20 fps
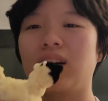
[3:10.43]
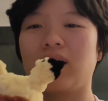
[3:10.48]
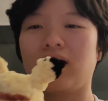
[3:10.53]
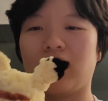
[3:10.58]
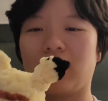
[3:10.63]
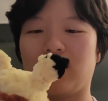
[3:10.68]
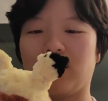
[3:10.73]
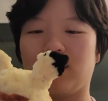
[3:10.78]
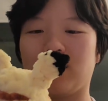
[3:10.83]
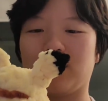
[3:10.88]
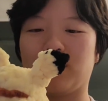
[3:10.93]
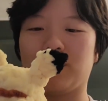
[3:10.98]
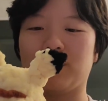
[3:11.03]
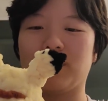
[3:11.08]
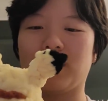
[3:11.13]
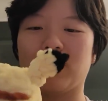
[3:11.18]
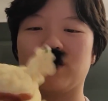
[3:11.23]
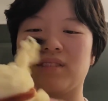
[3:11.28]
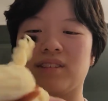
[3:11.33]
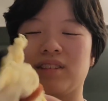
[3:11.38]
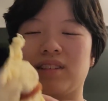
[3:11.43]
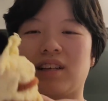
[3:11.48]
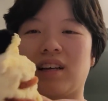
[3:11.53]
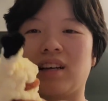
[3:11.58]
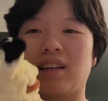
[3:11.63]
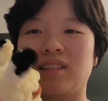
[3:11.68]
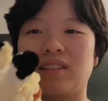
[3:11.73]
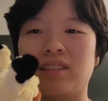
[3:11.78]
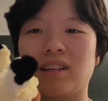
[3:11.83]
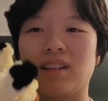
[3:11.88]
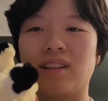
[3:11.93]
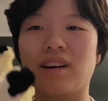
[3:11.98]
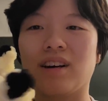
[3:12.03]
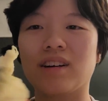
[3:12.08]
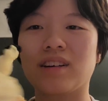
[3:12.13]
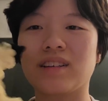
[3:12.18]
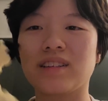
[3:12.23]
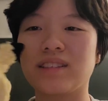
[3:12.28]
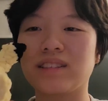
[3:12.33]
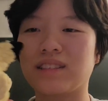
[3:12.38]
definitely takes the
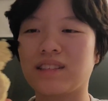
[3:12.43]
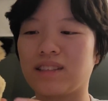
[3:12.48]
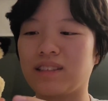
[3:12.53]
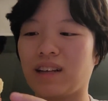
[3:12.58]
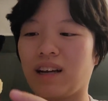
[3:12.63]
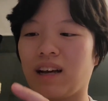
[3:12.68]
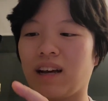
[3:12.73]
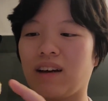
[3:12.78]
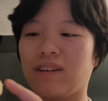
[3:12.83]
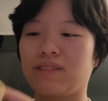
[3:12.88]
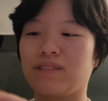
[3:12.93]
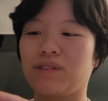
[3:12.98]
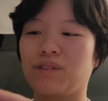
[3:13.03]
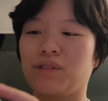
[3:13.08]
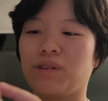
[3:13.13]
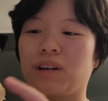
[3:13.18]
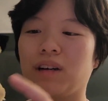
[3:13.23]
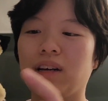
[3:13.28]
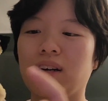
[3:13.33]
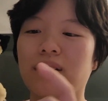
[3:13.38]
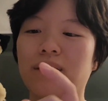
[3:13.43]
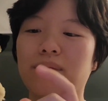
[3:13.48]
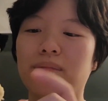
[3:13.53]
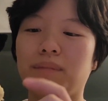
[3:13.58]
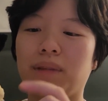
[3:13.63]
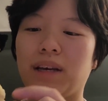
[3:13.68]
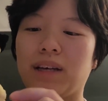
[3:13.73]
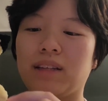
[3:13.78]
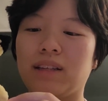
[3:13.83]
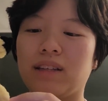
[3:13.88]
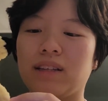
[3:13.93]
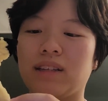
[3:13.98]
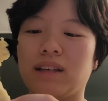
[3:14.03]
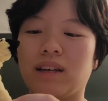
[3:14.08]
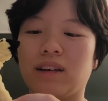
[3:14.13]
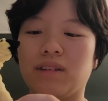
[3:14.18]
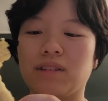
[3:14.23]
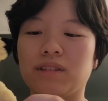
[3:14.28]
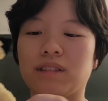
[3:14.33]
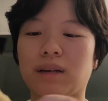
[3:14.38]
longest, because I have to make the
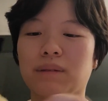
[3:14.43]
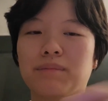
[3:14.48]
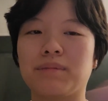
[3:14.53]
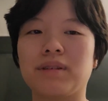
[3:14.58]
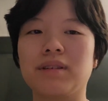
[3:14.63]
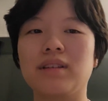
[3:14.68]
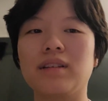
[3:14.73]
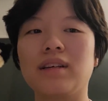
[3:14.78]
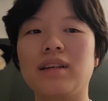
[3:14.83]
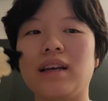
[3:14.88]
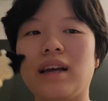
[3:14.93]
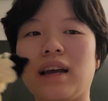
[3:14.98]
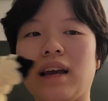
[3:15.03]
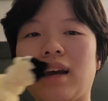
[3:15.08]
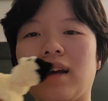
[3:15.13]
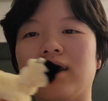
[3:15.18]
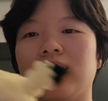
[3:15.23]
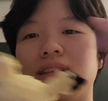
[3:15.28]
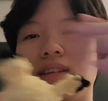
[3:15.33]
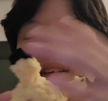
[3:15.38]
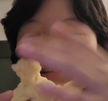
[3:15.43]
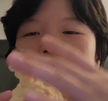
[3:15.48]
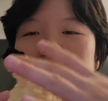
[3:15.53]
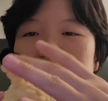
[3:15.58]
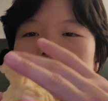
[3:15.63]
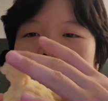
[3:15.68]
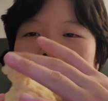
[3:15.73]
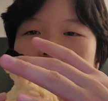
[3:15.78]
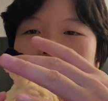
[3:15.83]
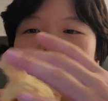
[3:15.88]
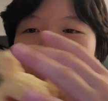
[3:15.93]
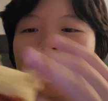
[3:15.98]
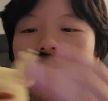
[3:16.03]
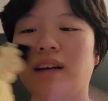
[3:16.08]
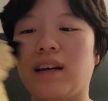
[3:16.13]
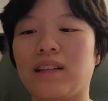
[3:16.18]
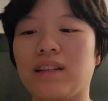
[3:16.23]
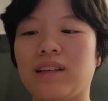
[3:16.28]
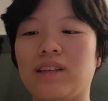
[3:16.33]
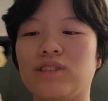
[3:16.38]
tail separately and the ear separately
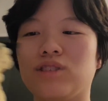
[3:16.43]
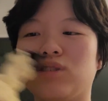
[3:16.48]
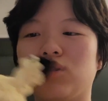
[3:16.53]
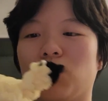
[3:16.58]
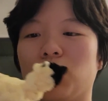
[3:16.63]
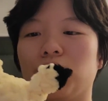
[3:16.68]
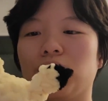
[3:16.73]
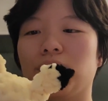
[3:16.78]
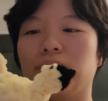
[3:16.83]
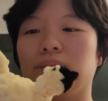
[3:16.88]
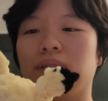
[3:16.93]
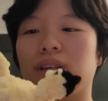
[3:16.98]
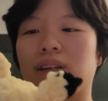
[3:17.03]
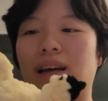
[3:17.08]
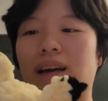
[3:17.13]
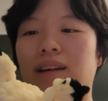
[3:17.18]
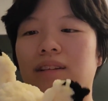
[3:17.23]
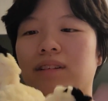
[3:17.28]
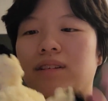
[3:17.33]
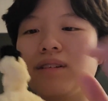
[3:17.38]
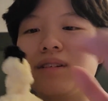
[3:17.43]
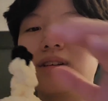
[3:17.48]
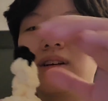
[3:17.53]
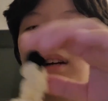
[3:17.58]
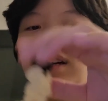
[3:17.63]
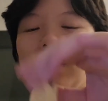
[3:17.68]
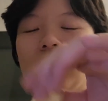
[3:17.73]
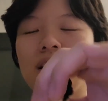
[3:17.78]
and then sew them together.